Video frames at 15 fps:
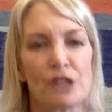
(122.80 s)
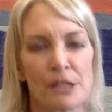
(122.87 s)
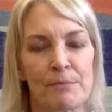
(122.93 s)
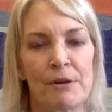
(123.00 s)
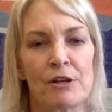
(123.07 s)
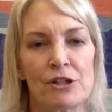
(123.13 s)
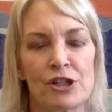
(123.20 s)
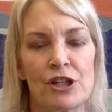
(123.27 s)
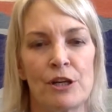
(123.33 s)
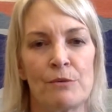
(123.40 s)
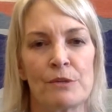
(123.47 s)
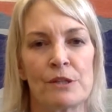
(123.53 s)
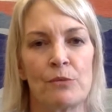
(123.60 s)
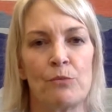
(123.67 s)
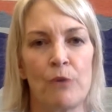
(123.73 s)
just because she
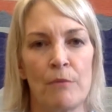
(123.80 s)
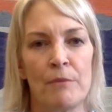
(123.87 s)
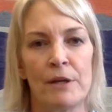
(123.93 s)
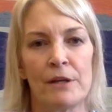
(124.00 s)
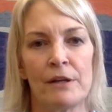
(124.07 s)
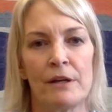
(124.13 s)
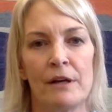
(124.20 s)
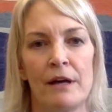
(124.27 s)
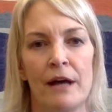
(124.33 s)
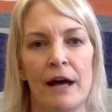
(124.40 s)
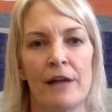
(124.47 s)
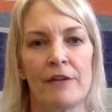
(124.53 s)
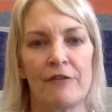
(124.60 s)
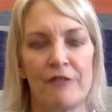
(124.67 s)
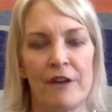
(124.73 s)
was a woman
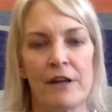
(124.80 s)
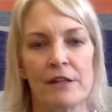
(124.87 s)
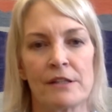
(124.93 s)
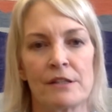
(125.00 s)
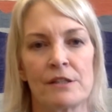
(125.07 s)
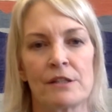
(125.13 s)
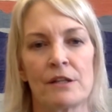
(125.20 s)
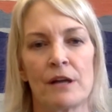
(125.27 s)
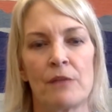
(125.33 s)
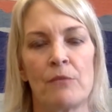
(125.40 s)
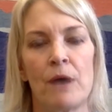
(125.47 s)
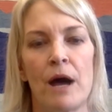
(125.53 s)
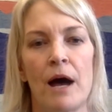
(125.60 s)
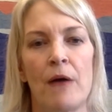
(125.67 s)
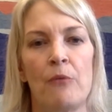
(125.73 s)
and the first
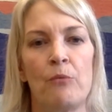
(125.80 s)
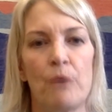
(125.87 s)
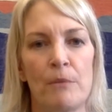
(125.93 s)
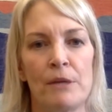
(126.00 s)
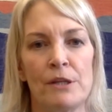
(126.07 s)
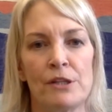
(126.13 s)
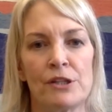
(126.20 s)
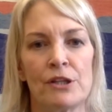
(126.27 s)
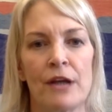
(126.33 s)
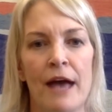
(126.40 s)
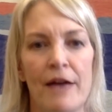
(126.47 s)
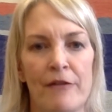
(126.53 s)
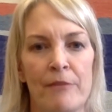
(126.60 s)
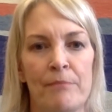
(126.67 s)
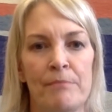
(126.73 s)
uh, woman to
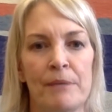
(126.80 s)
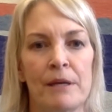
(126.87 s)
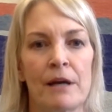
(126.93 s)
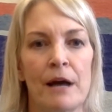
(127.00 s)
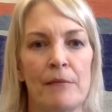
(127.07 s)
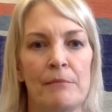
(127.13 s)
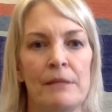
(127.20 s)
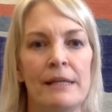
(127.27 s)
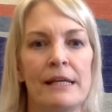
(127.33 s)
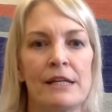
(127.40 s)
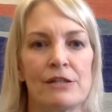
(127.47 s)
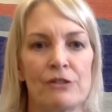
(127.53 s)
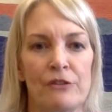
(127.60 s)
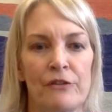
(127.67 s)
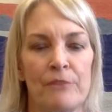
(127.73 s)
ever become
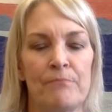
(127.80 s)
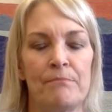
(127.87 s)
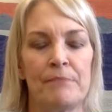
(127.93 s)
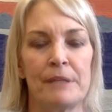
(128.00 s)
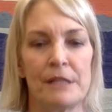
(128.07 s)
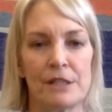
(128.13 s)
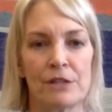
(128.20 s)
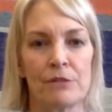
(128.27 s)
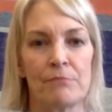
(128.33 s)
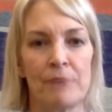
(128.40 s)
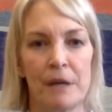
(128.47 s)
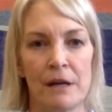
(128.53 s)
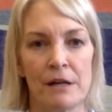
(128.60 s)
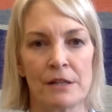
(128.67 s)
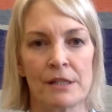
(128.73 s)
leader of a political
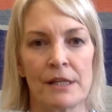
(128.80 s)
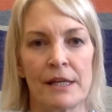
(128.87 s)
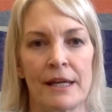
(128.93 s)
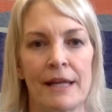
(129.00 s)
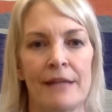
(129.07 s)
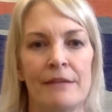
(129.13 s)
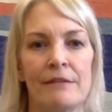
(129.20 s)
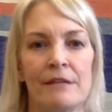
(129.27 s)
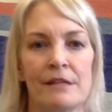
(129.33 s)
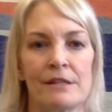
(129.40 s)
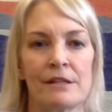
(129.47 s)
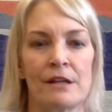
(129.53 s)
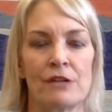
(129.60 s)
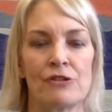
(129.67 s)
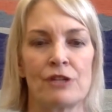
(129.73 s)
party in this
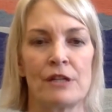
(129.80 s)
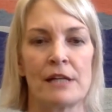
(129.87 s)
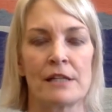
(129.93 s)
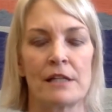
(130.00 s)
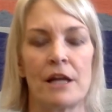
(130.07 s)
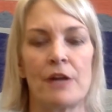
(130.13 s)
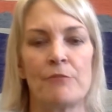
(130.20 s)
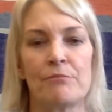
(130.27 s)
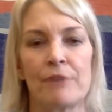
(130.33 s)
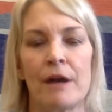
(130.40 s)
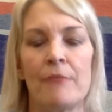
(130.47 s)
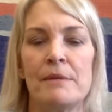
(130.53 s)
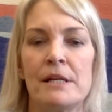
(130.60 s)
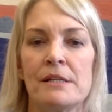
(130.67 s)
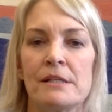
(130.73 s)
country, let alone
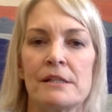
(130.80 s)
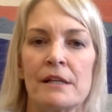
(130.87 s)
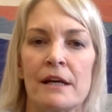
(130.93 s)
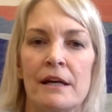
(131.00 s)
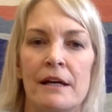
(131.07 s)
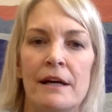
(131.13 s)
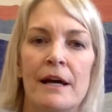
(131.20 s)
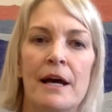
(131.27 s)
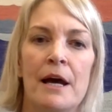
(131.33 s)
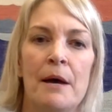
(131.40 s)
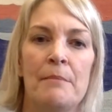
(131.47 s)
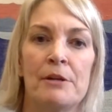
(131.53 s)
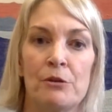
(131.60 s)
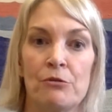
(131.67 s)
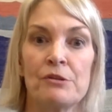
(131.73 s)
prime minister,
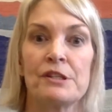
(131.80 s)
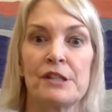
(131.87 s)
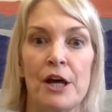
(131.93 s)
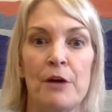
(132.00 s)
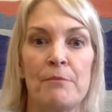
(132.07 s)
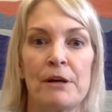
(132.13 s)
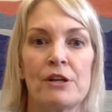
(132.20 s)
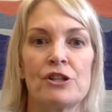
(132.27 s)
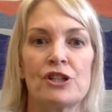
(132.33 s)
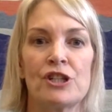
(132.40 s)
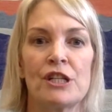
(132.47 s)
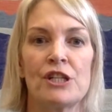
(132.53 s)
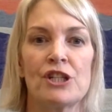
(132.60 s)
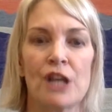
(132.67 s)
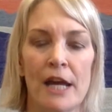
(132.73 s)
but also because
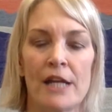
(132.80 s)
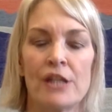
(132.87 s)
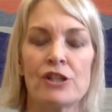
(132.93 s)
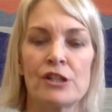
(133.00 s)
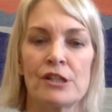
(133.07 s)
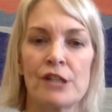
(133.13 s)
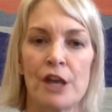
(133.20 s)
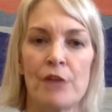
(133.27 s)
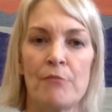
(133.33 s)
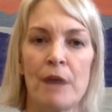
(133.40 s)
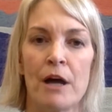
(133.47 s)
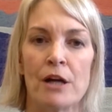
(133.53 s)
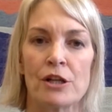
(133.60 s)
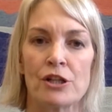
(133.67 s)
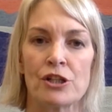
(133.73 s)
she changed so
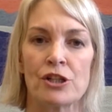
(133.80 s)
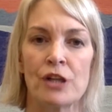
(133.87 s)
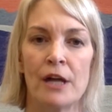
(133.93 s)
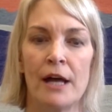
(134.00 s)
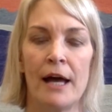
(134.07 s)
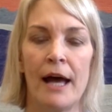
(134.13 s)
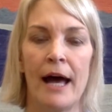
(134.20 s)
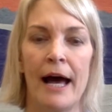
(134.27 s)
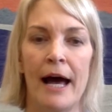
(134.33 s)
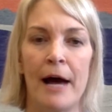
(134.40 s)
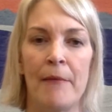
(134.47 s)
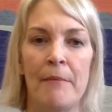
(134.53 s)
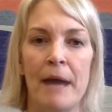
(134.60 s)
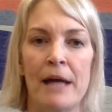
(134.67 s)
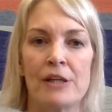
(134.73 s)
much
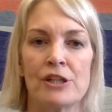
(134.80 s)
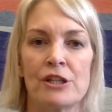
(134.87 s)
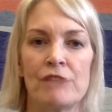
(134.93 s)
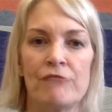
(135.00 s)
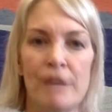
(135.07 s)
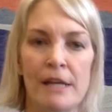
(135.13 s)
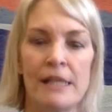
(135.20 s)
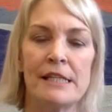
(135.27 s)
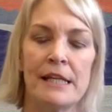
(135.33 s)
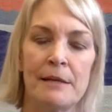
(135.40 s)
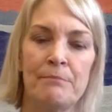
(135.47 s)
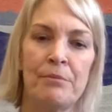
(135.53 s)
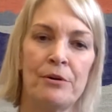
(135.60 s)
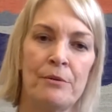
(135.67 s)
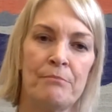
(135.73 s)
um, and she really
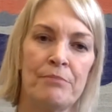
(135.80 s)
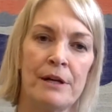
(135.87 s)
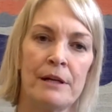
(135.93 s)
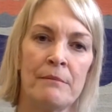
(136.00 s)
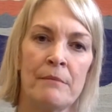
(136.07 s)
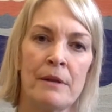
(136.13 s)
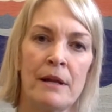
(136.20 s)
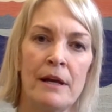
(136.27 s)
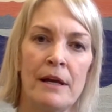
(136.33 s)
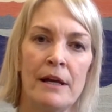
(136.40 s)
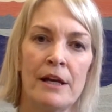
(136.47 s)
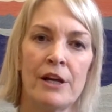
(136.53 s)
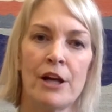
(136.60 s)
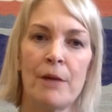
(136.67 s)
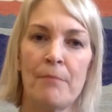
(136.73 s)
did put Britain,
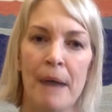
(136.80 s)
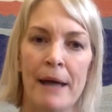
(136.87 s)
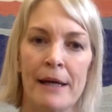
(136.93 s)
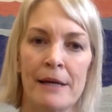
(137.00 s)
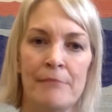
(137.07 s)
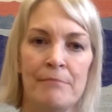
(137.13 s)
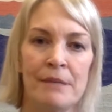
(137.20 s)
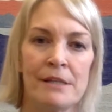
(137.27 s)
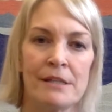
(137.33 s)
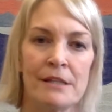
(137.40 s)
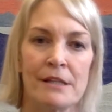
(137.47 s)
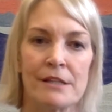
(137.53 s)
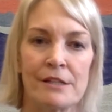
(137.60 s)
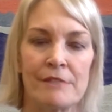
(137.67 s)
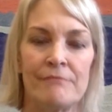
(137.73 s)
you know, back in
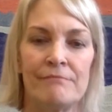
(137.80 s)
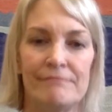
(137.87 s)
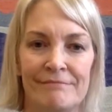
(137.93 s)
business.